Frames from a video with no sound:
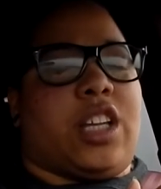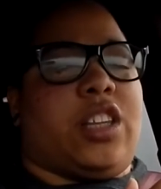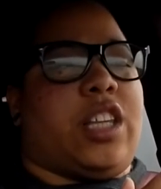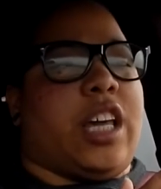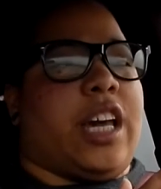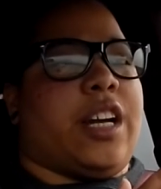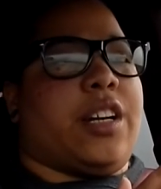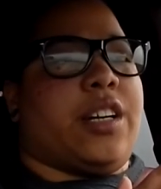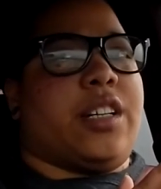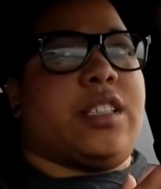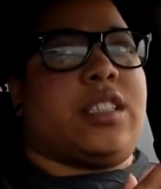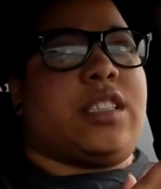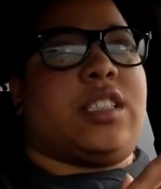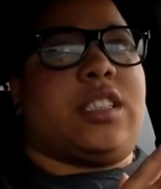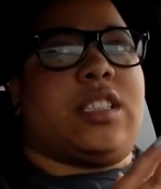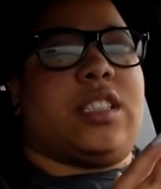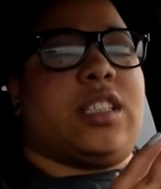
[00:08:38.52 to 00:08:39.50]

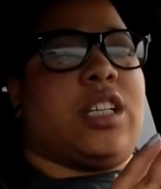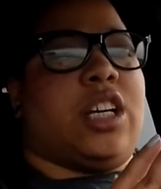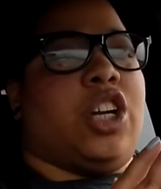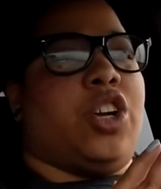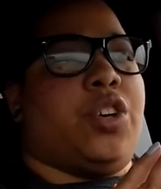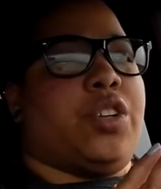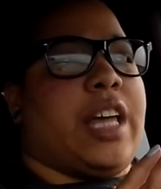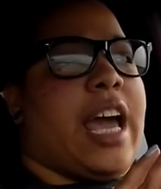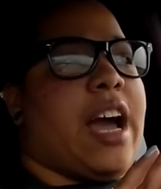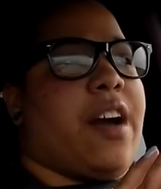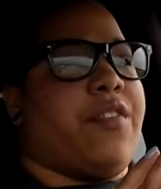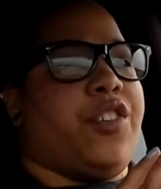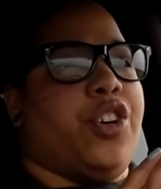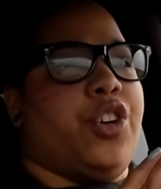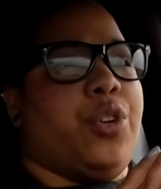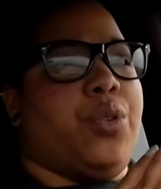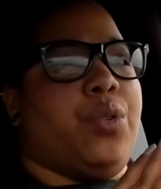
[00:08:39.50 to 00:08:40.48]
There's, you know, they
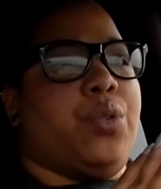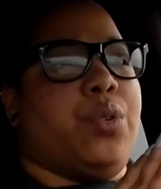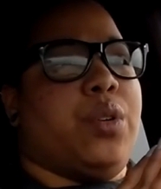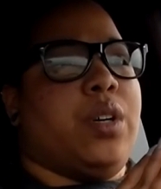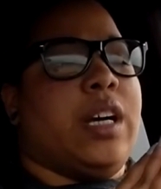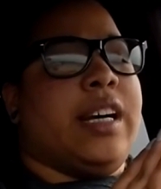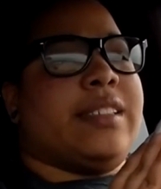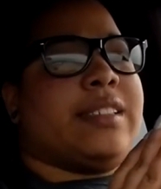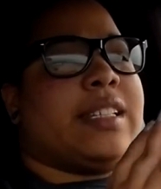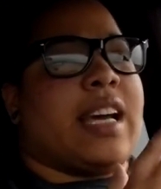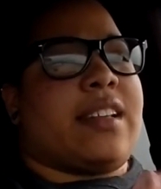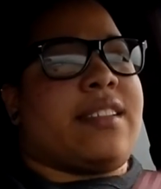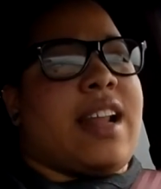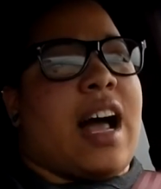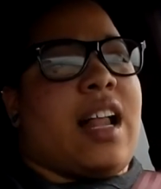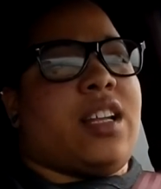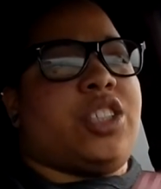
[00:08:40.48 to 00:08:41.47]
have new
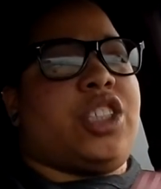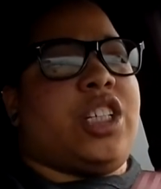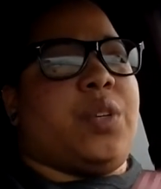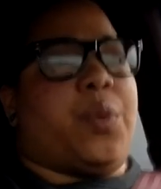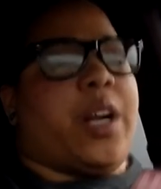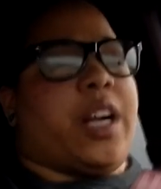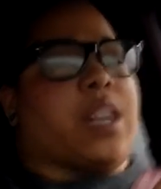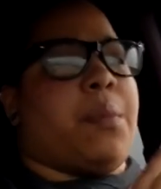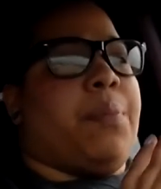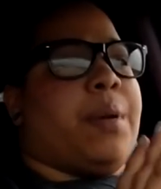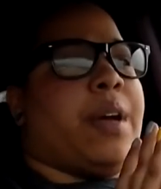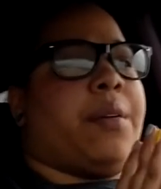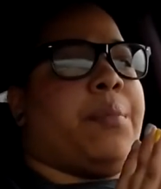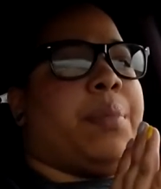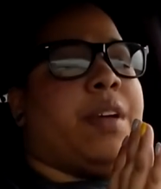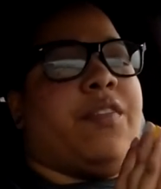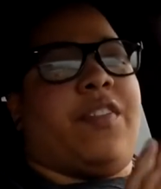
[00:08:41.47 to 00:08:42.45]
technology where it can
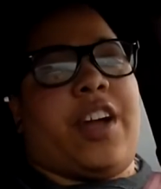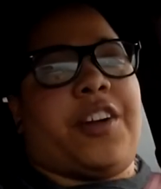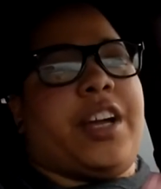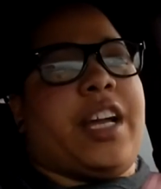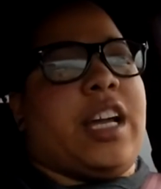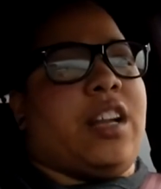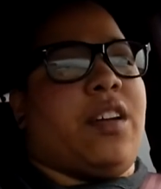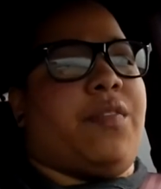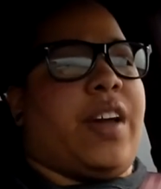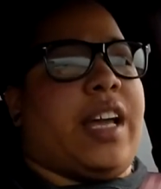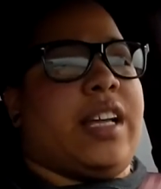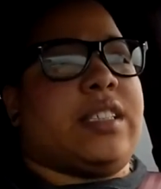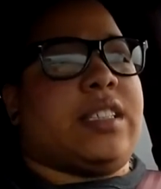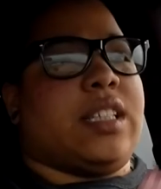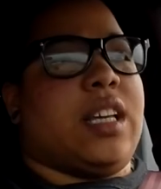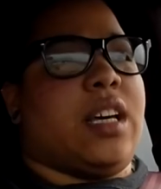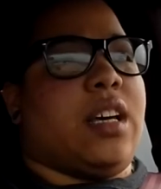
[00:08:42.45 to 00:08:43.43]
be very
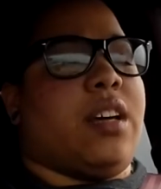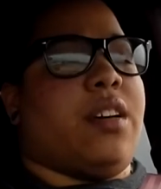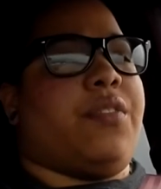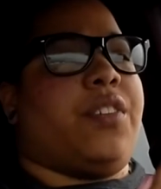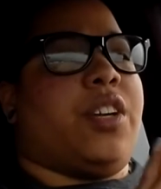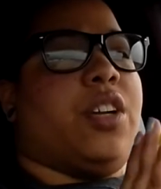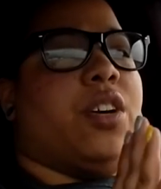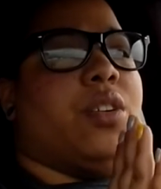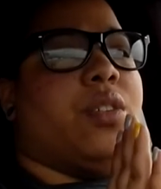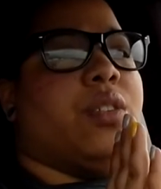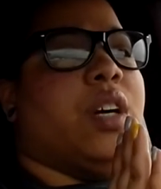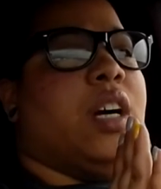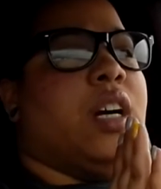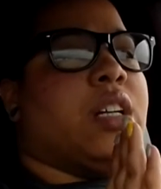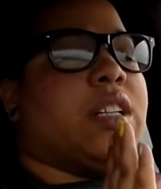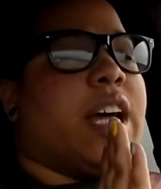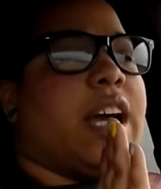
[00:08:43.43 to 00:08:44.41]
invasive, you know,
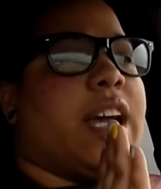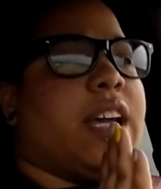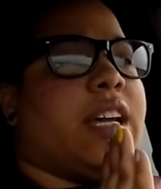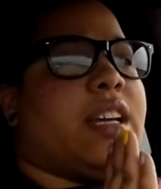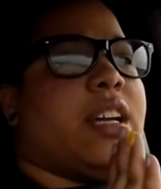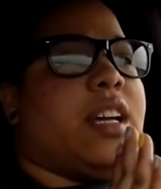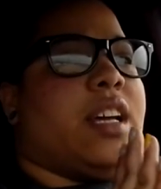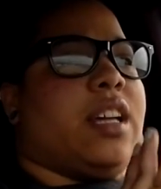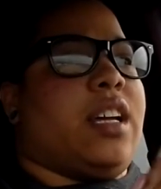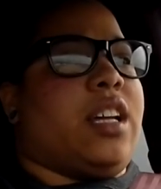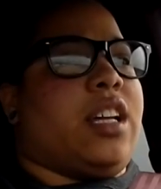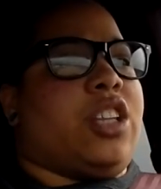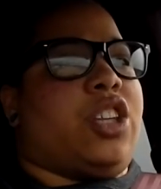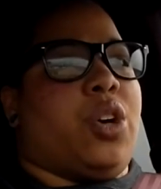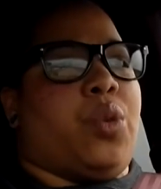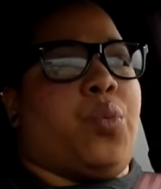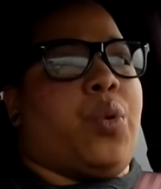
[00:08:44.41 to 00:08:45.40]
like
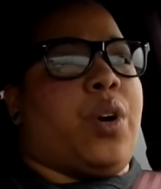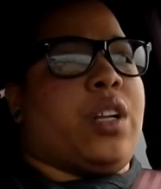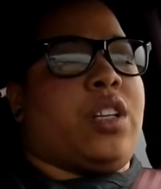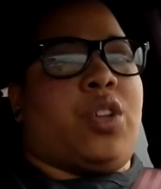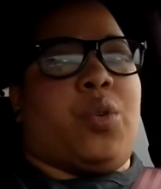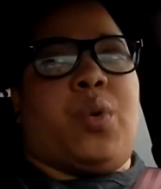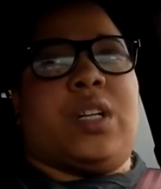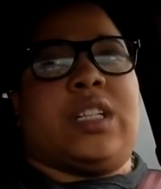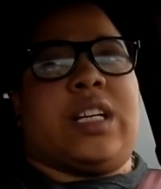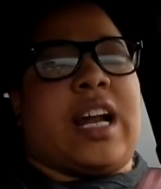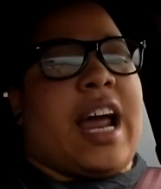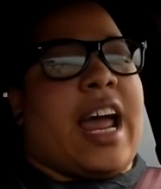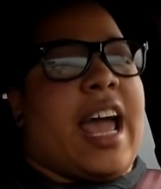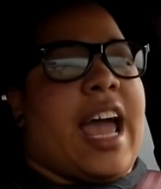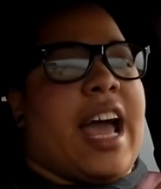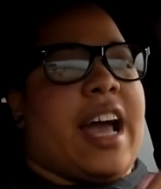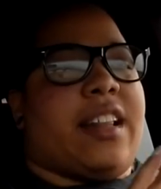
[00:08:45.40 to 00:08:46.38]
the one that
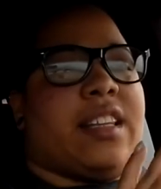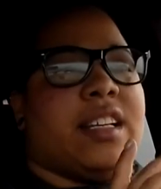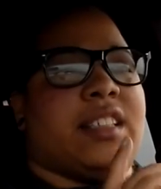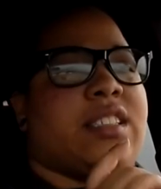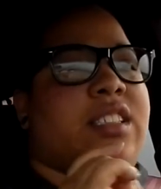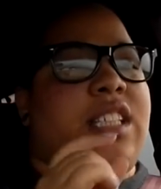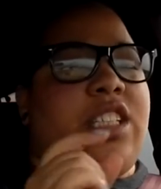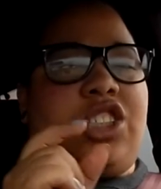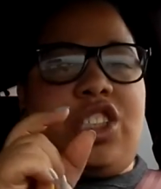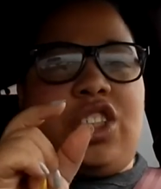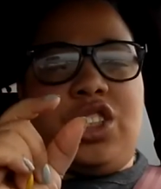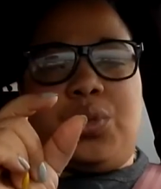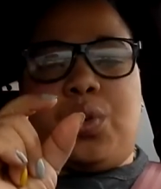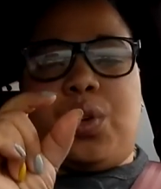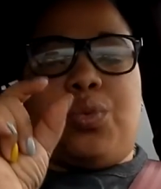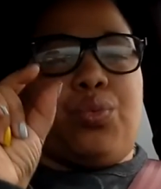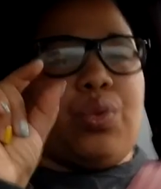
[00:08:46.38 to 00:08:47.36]
I had, the
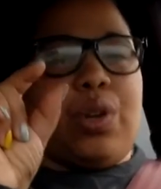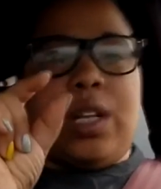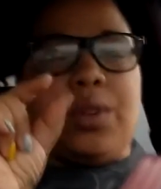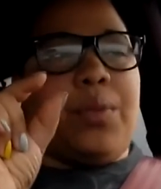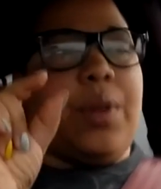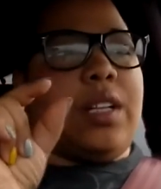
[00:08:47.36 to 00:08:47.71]
incisions were really,